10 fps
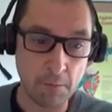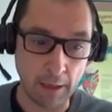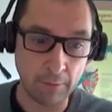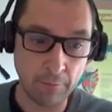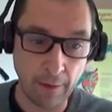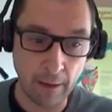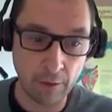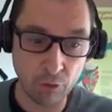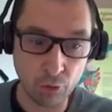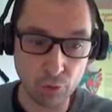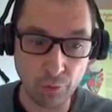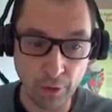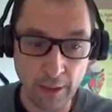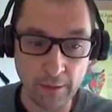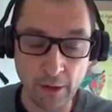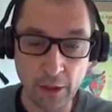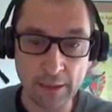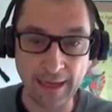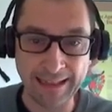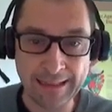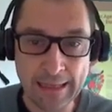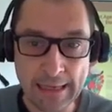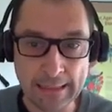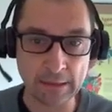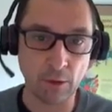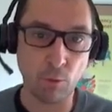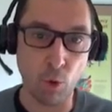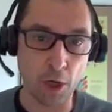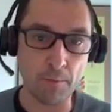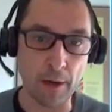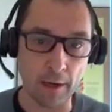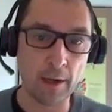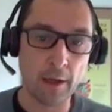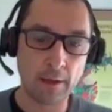like two, three degrees at least warmer